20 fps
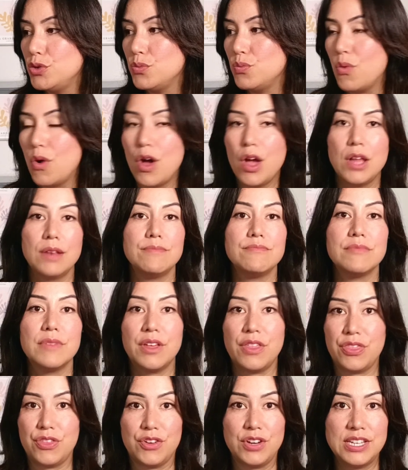want a
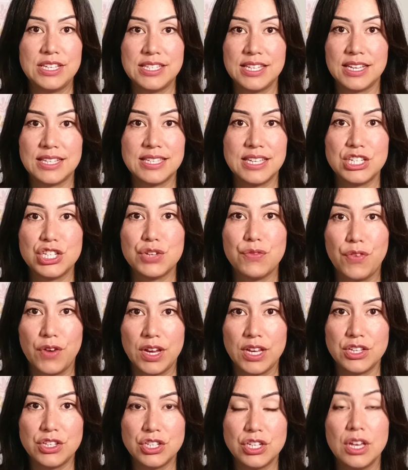36-inch
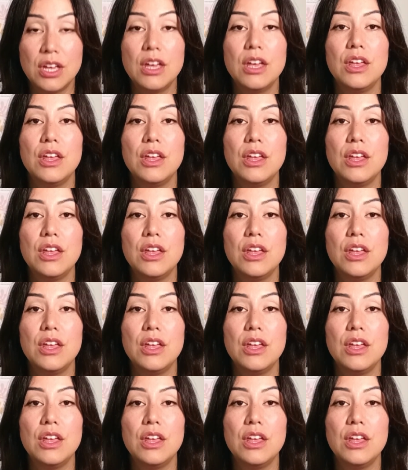fridge,